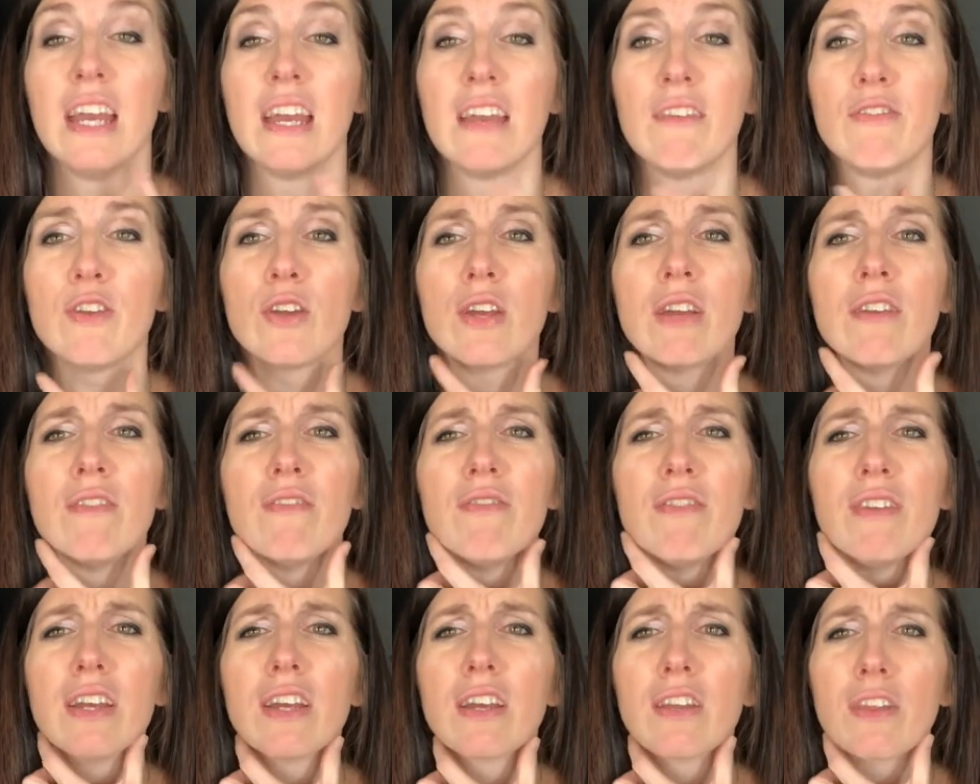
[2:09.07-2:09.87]
If you
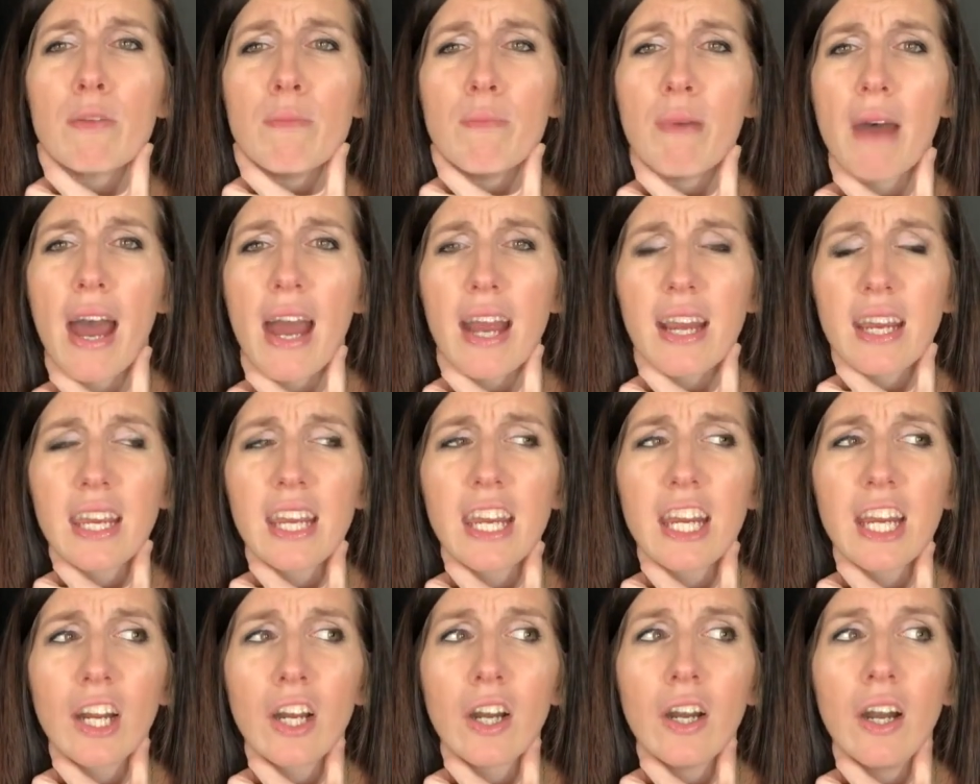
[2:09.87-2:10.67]
can feel the back
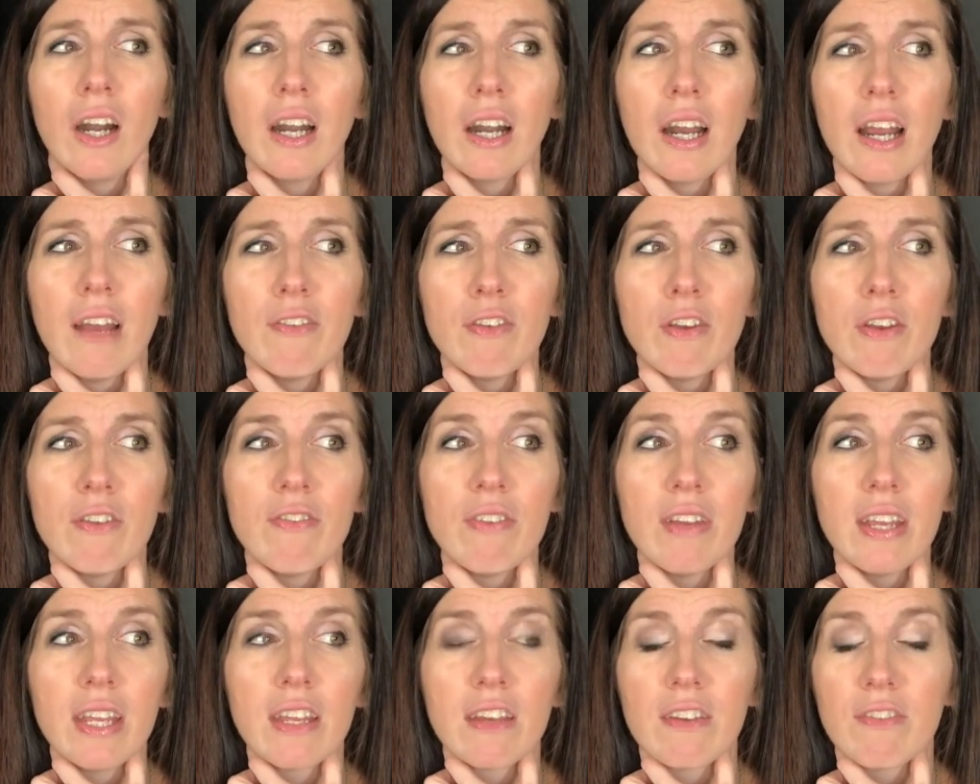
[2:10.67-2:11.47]
here, if you
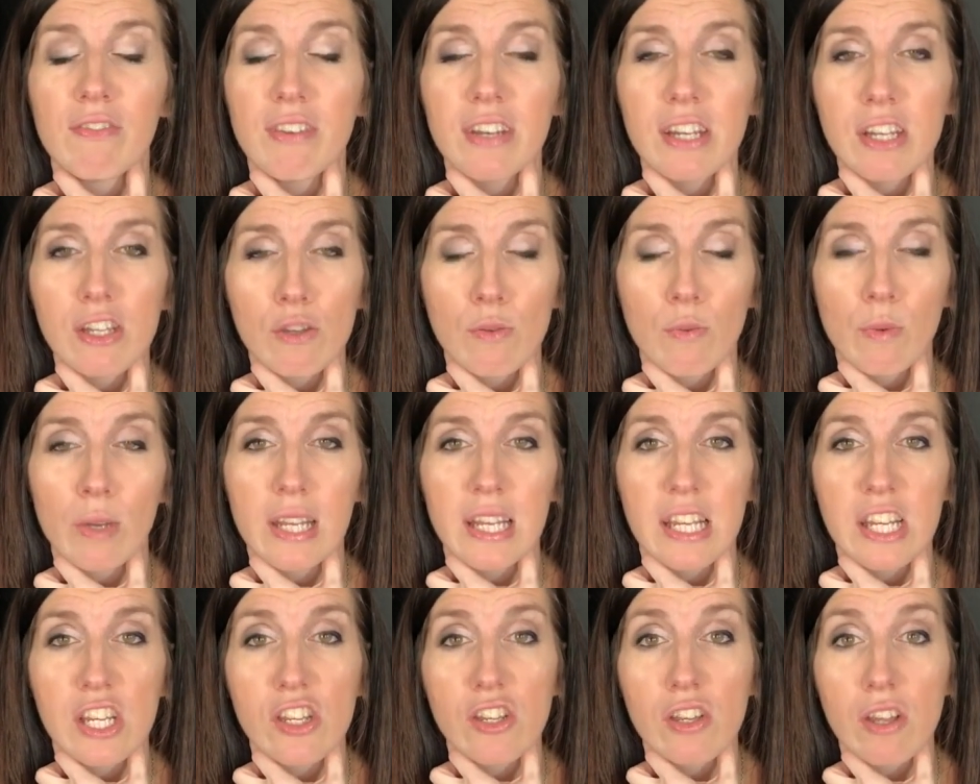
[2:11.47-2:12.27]
feel it feels
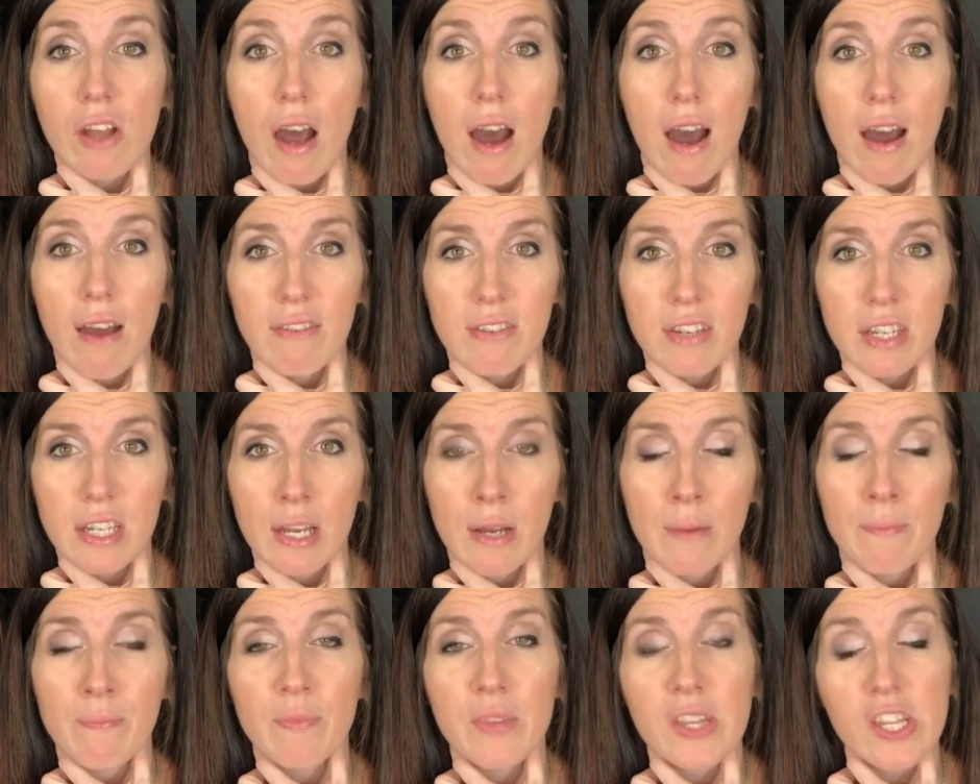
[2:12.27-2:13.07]
really soft,
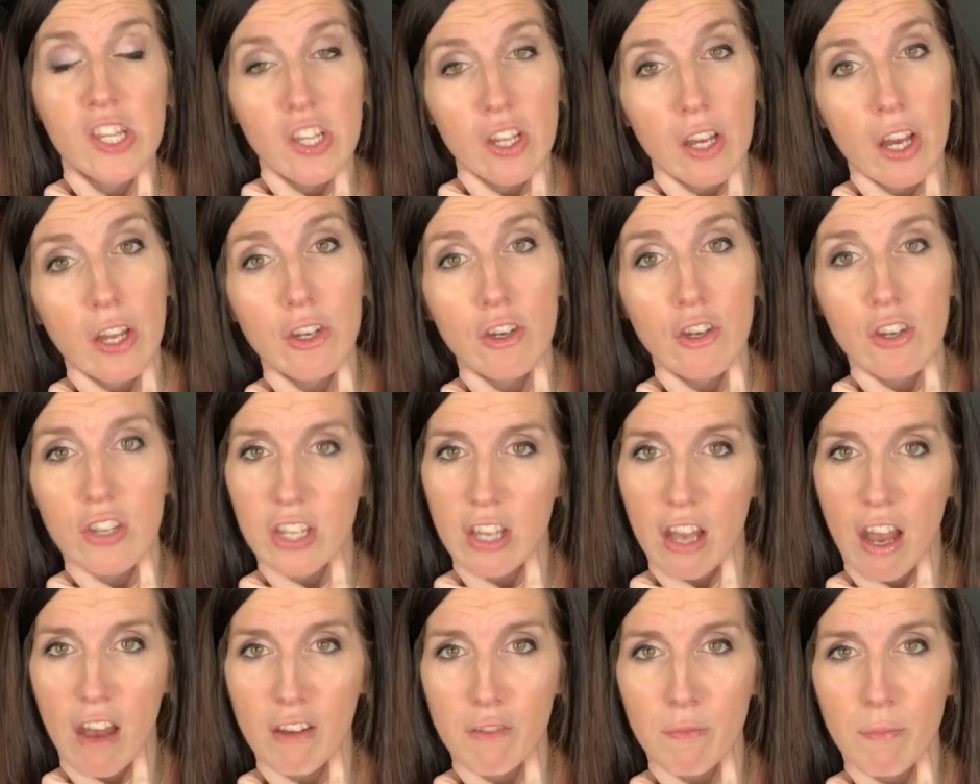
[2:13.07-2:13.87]
it's called your
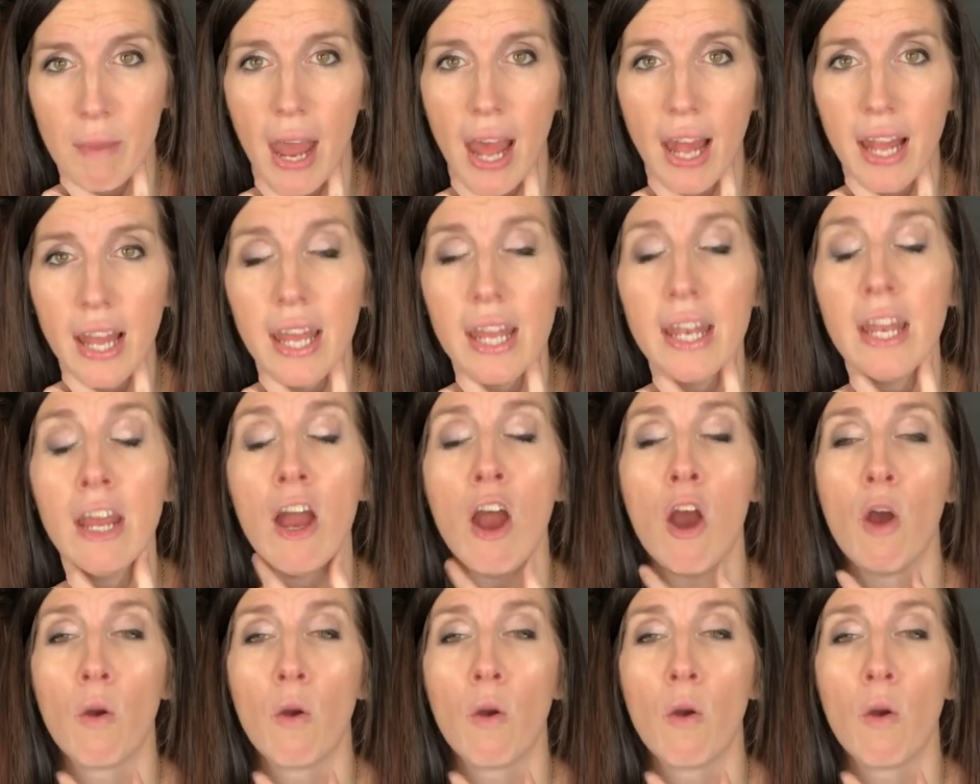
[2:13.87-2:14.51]
soft palate.